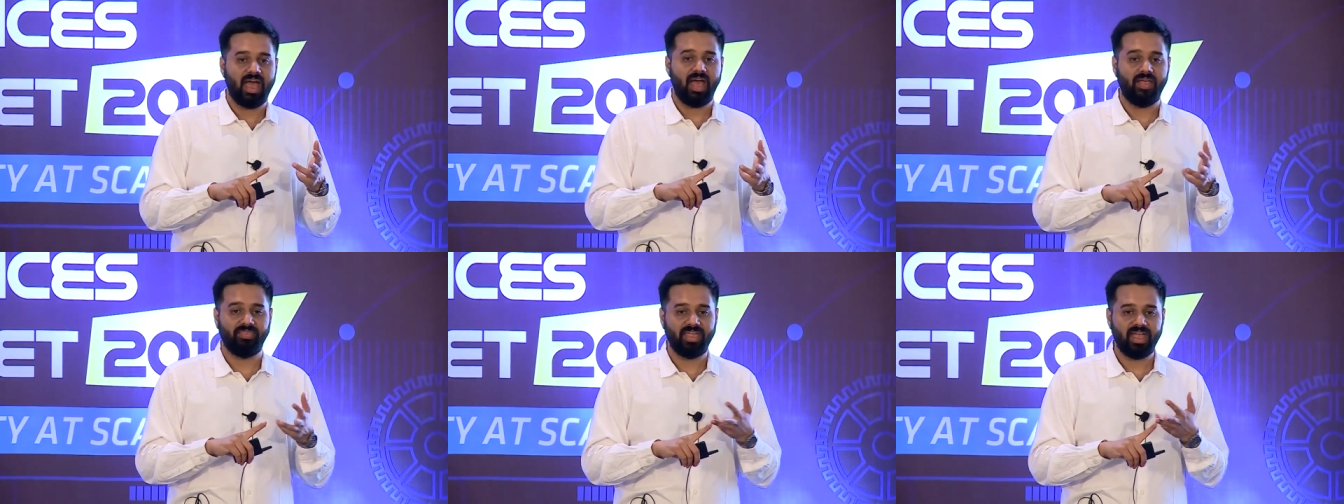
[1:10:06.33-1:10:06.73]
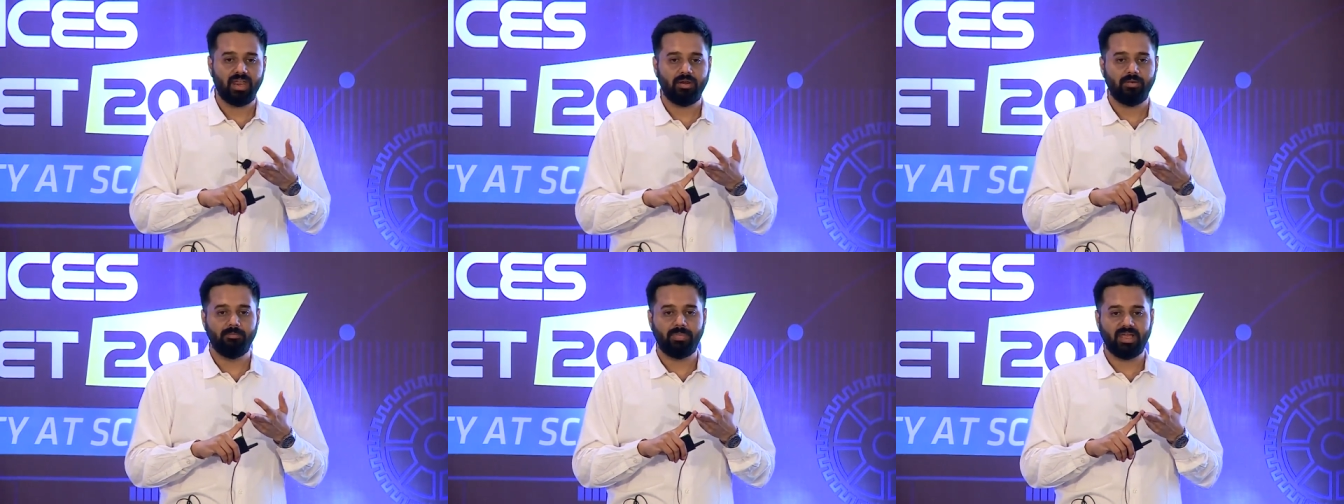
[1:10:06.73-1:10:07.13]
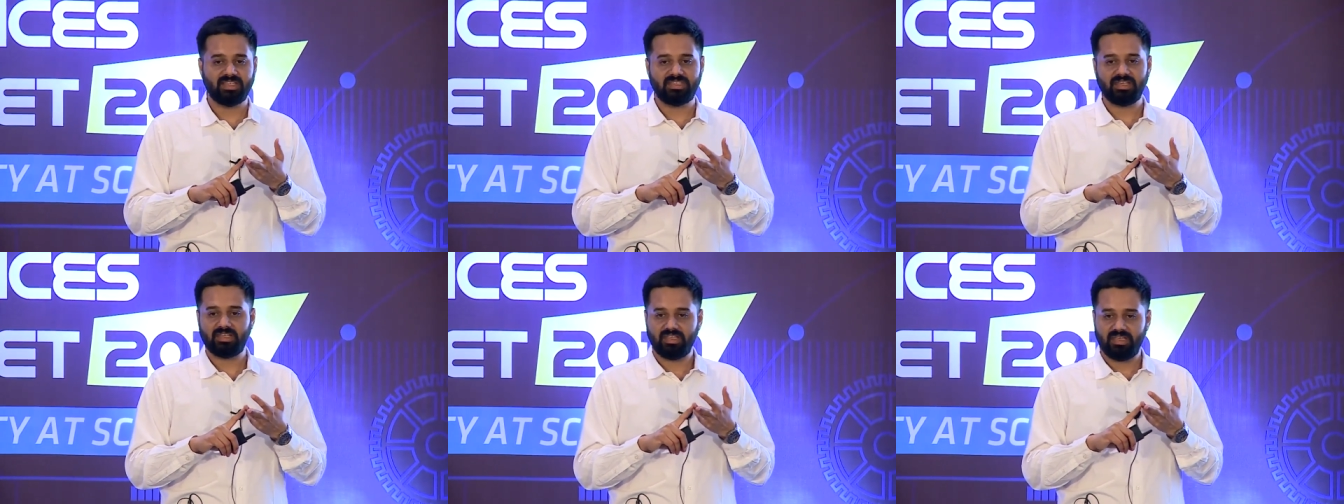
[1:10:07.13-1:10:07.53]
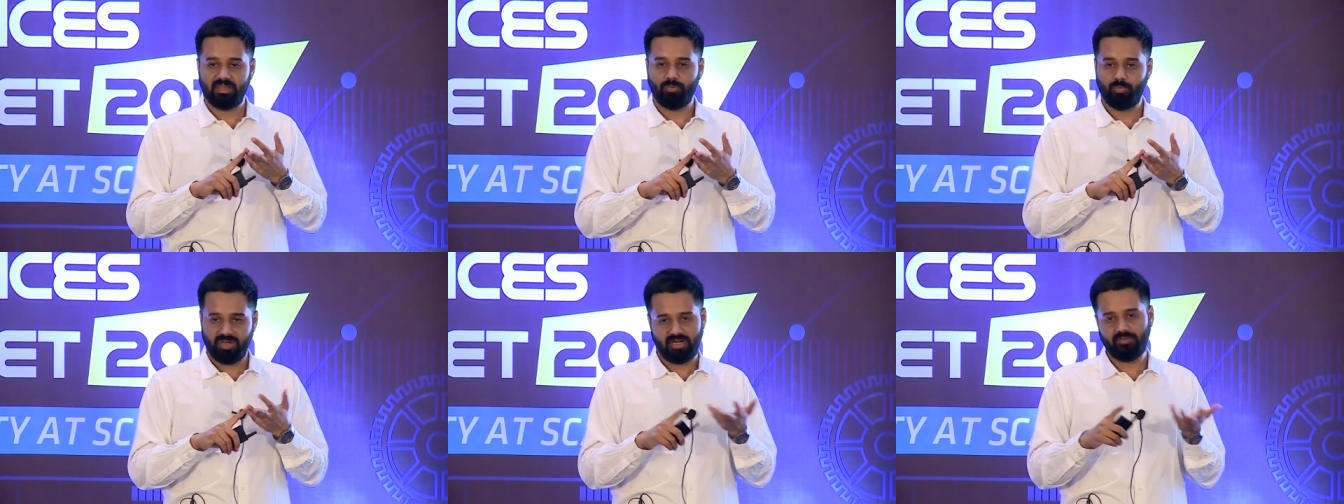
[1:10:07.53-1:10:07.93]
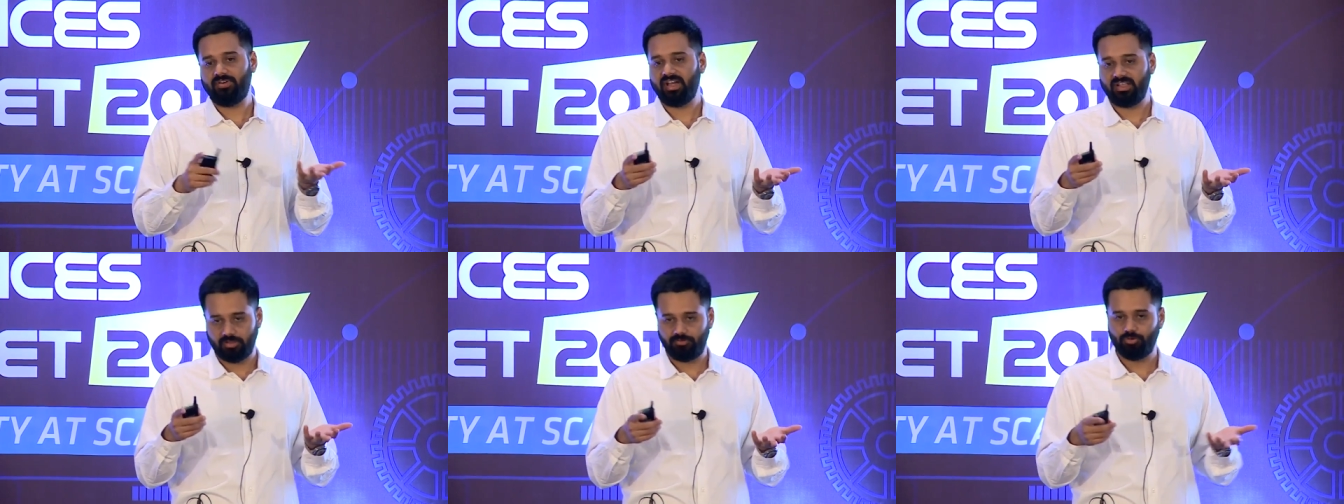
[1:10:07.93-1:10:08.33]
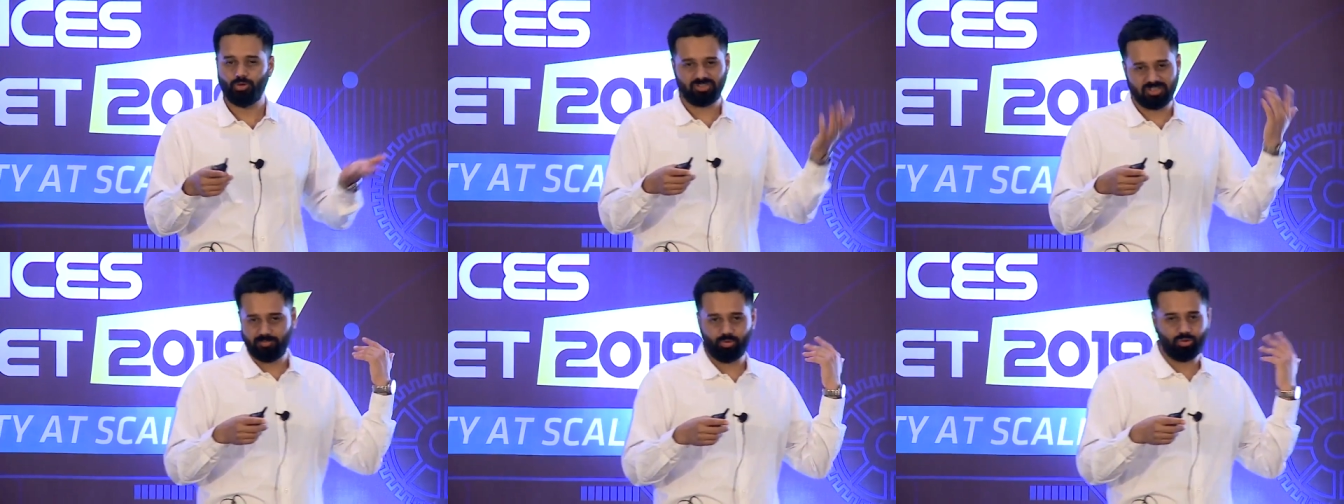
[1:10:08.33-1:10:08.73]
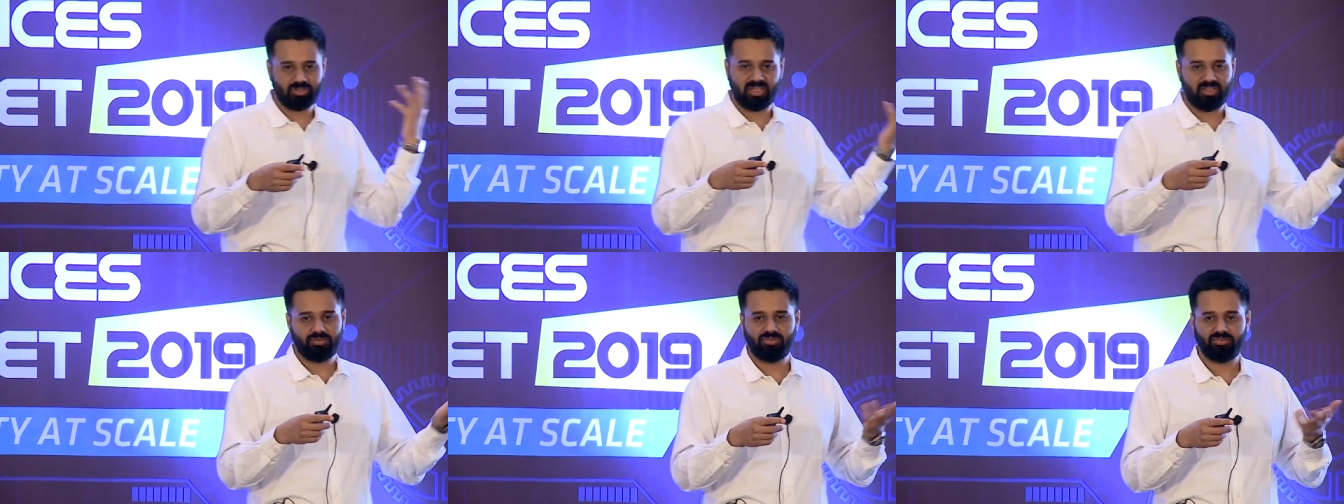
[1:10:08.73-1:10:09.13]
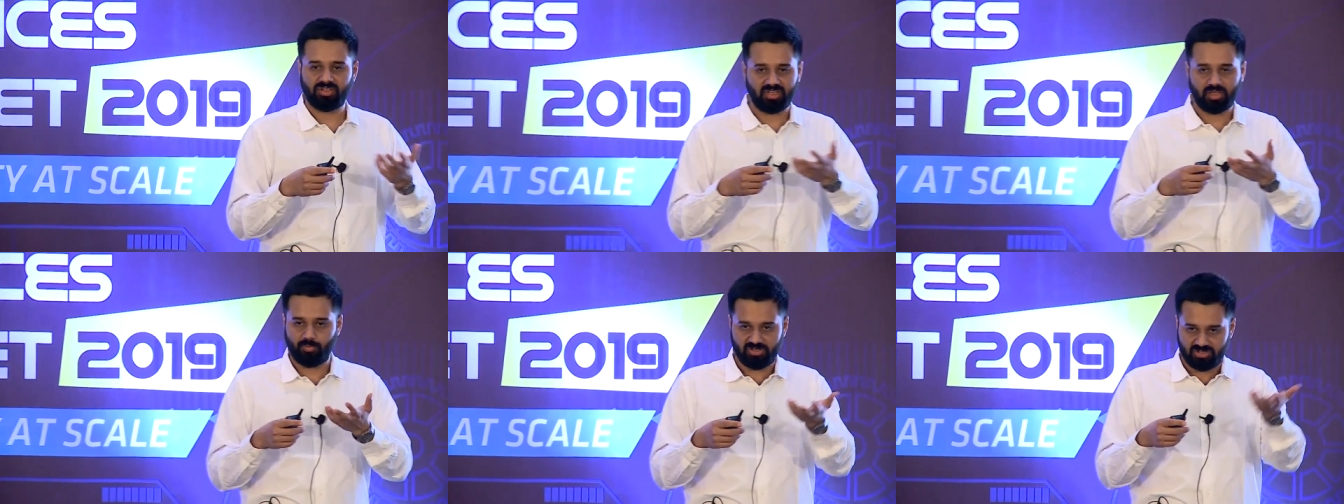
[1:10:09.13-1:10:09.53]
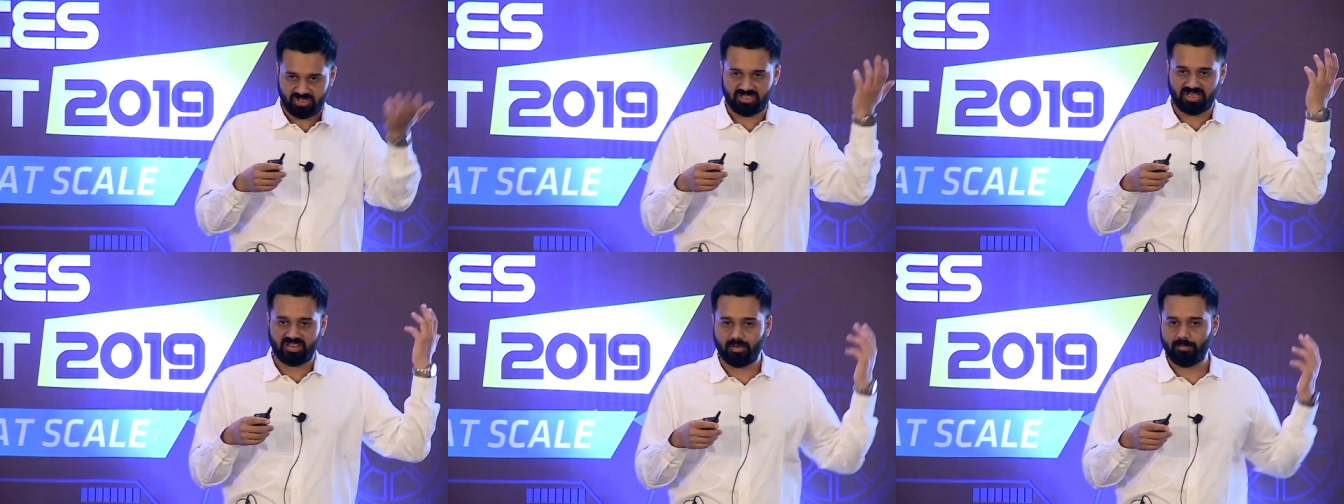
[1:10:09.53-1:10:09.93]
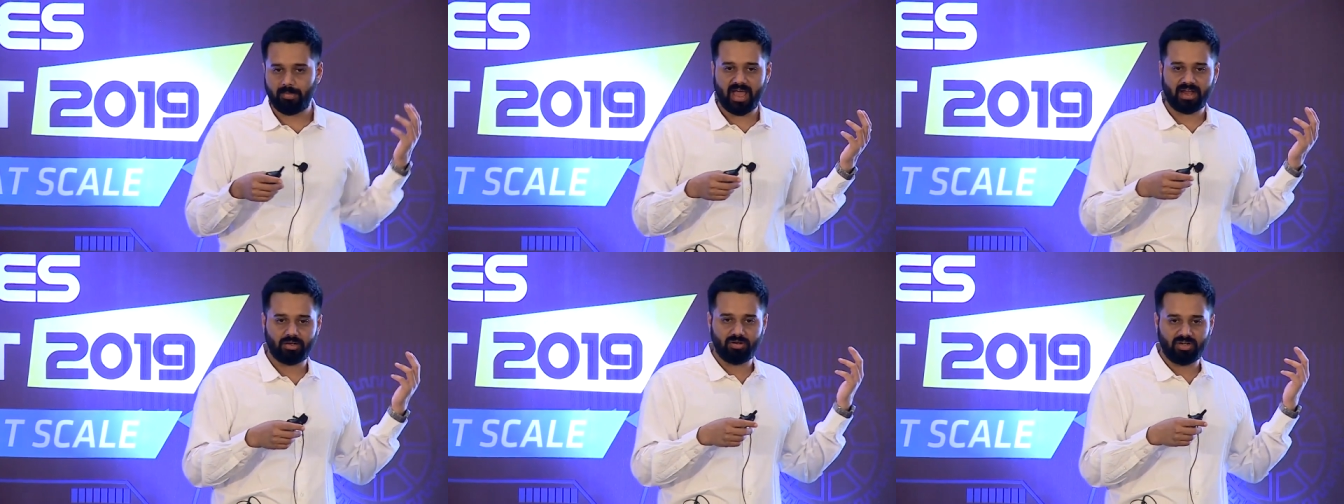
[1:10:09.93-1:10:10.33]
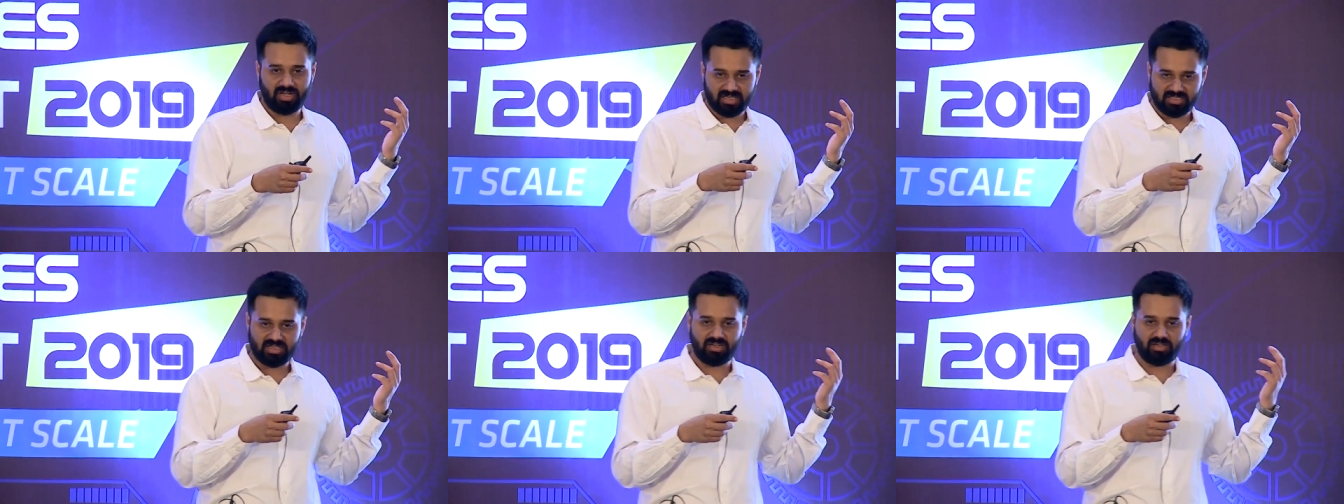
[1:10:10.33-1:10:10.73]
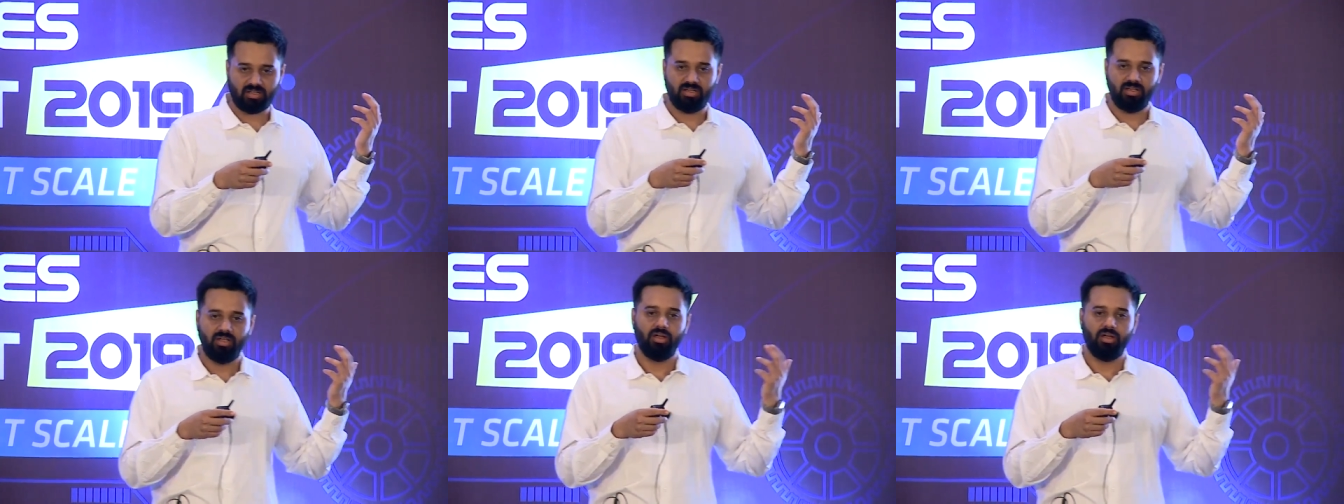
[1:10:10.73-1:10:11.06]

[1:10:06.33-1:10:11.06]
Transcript: and then basically we define the flows in both cases, and then we just send them back to your data center